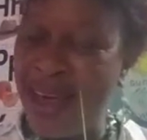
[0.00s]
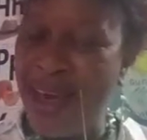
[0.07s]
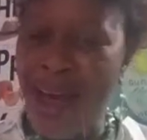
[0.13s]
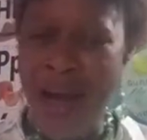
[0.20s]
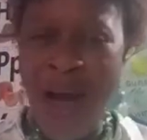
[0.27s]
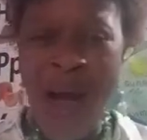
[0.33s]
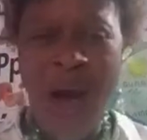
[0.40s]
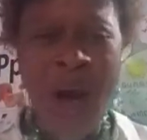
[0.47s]

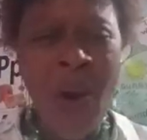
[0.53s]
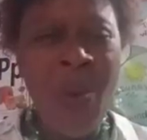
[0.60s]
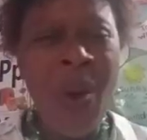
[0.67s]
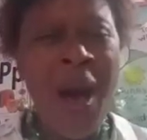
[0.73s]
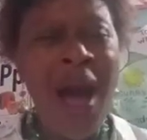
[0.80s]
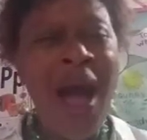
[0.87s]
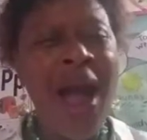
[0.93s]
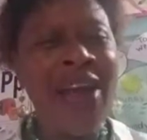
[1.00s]
How
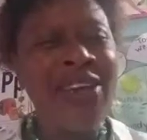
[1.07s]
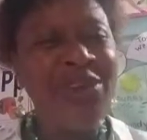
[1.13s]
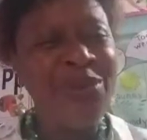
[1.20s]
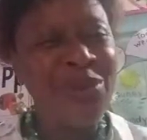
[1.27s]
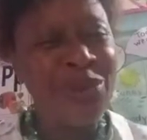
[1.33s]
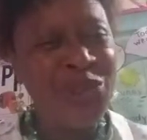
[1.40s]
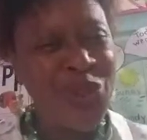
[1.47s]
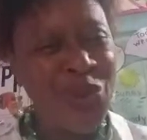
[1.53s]
are
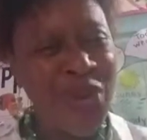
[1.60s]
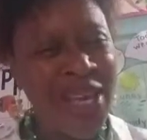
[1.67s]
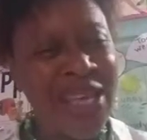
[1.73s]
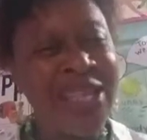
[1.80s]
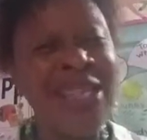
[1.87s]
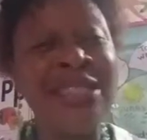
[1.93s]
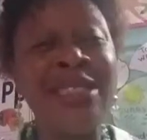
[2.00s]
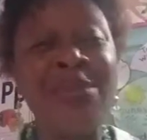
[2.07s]
you
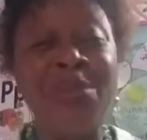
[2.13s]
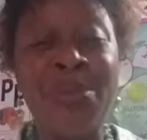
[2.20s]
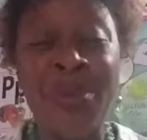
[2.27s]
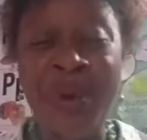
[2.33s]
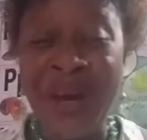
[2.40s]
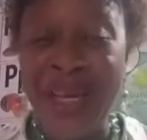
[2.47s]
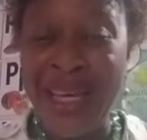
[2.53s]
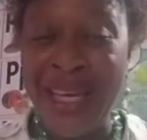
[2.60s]
doing this
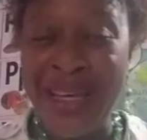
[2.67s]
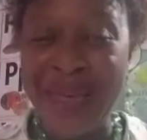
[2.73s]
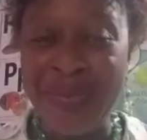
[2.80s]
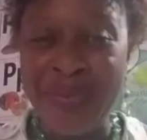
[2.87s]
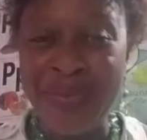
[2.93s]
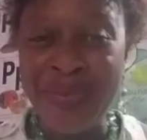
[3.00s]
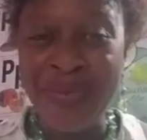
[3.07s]
morning?